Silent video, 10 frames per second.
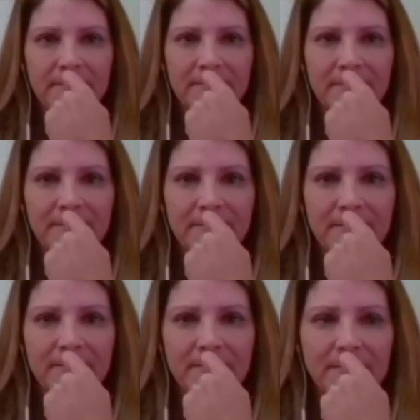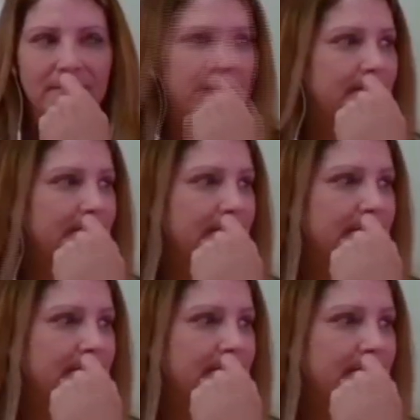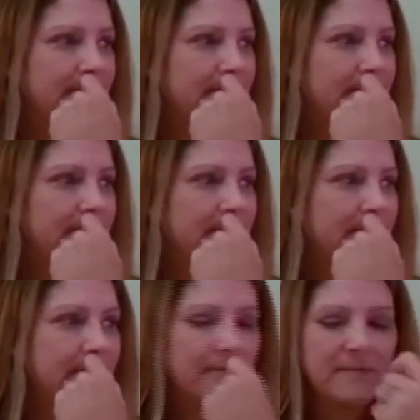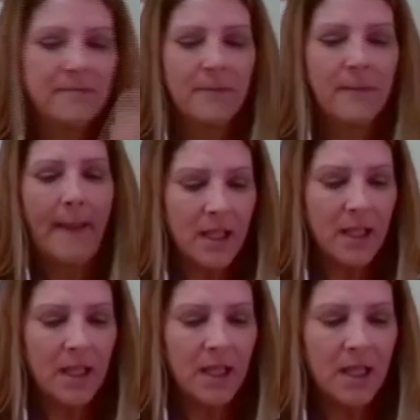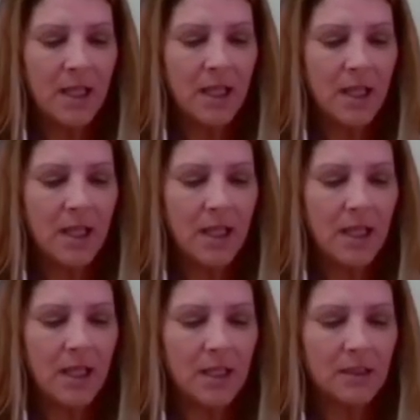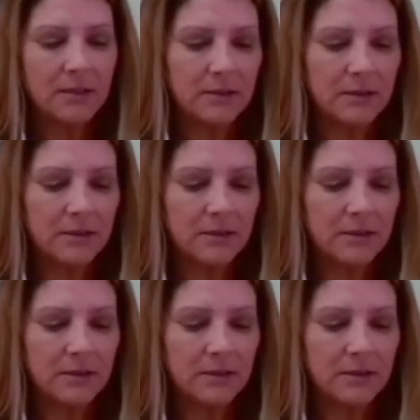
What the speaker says: No words are spoken by the person on screen.